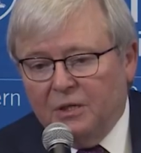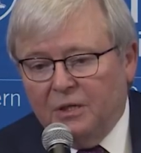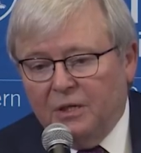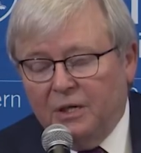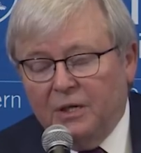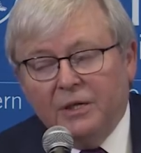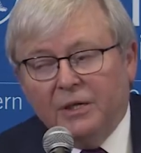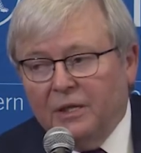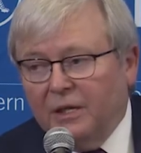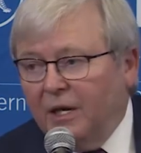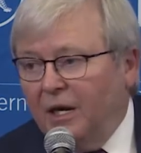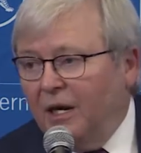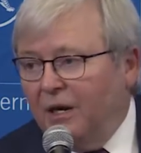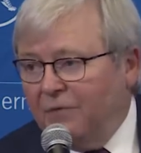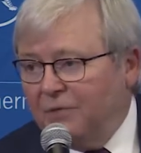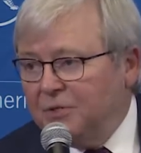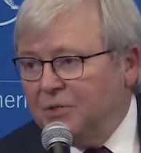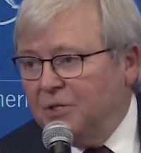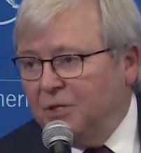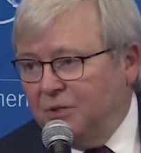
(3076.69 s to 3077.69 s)
in nearly half
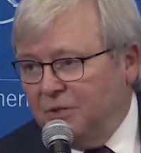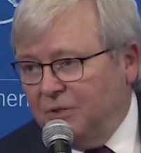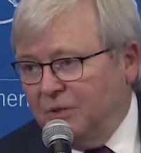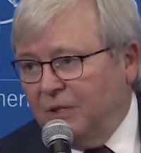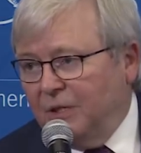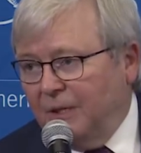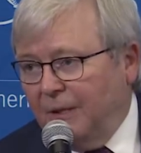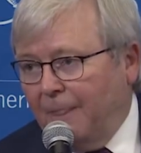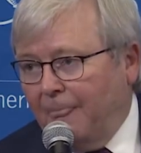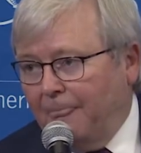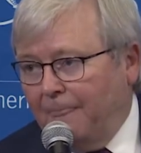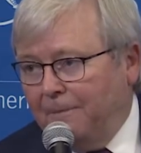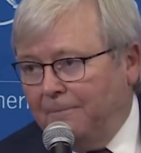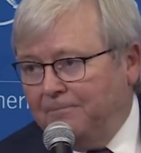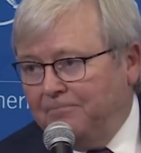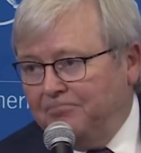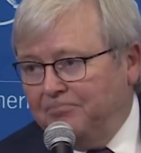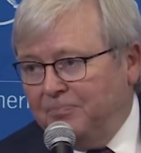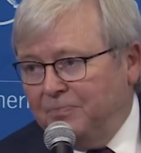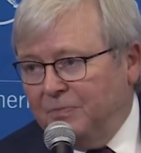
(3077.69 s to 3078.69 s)
a century.
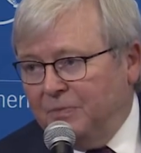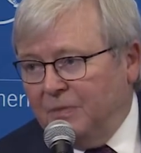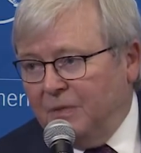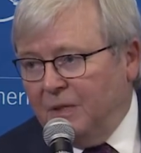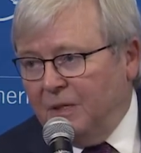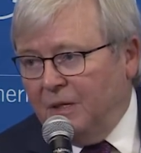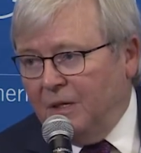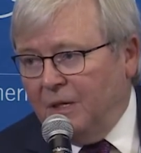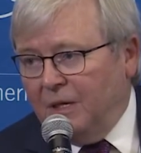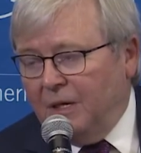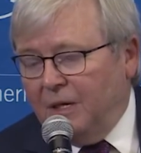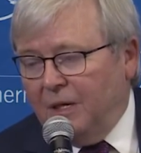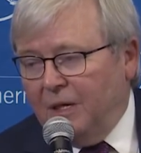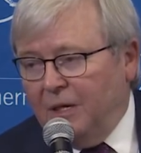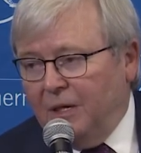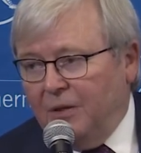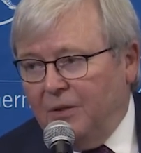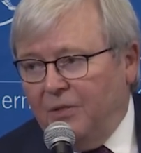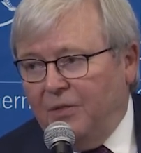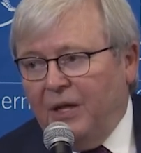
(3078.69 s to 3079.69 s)

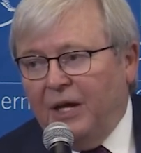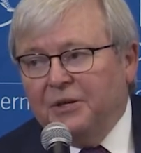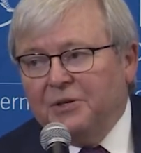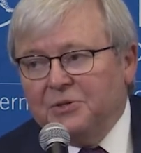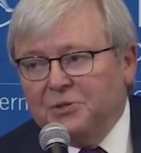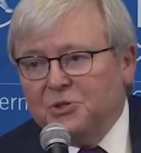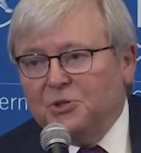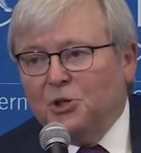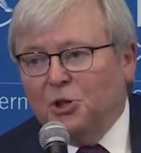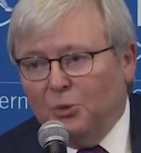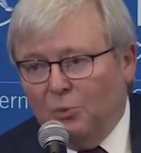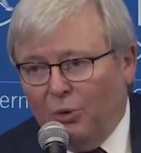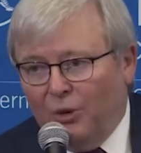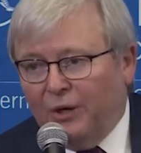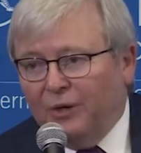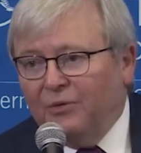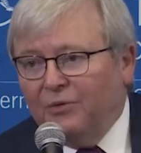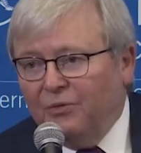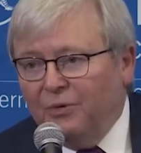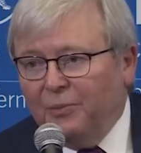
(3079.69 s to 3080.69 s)
That is
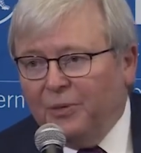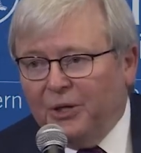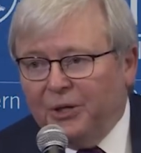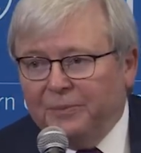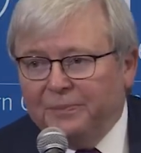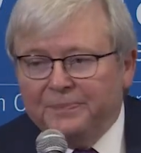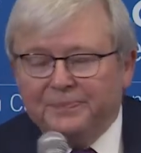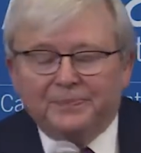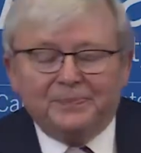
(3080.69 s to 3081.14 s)
sobering for me.